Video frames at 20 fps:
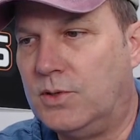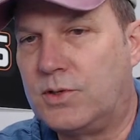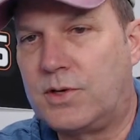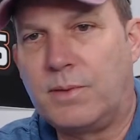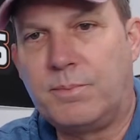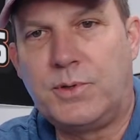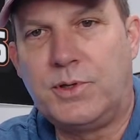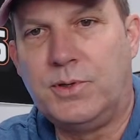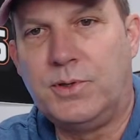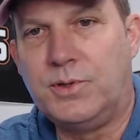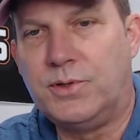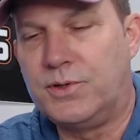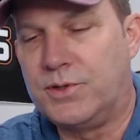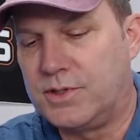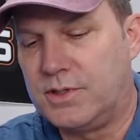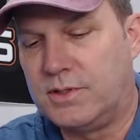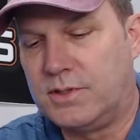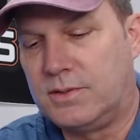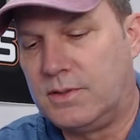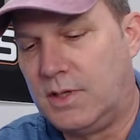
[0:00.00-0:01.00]

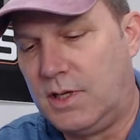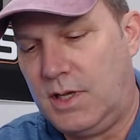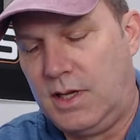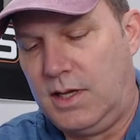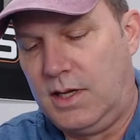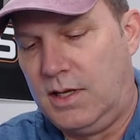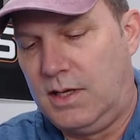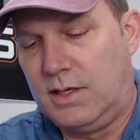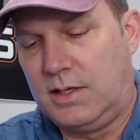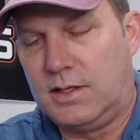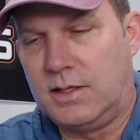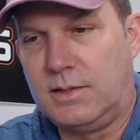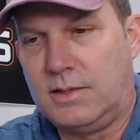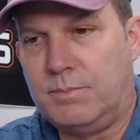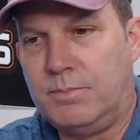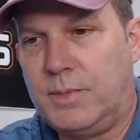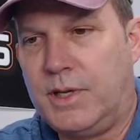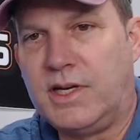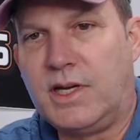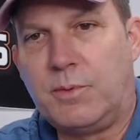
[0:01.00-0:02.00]
computers and
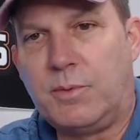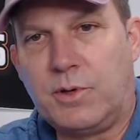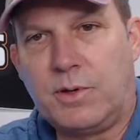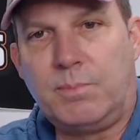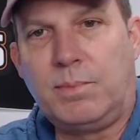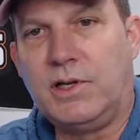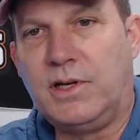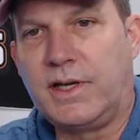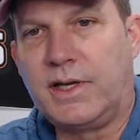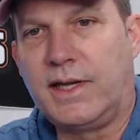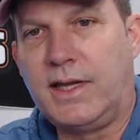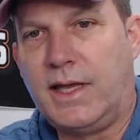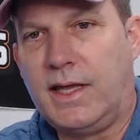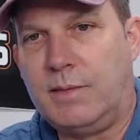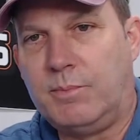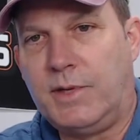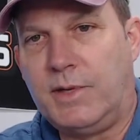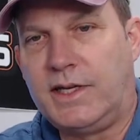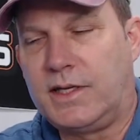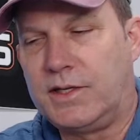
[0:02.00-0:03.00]
being able to plug in
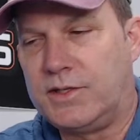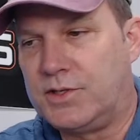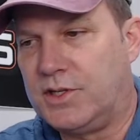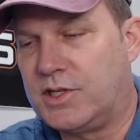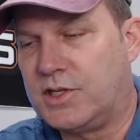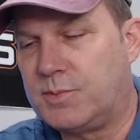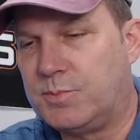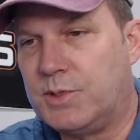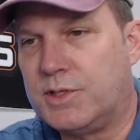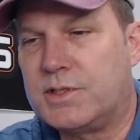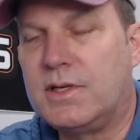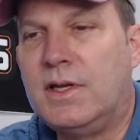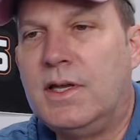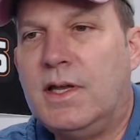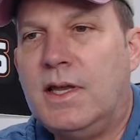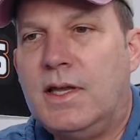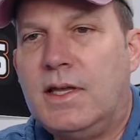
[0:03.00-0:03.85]
and make adjustments.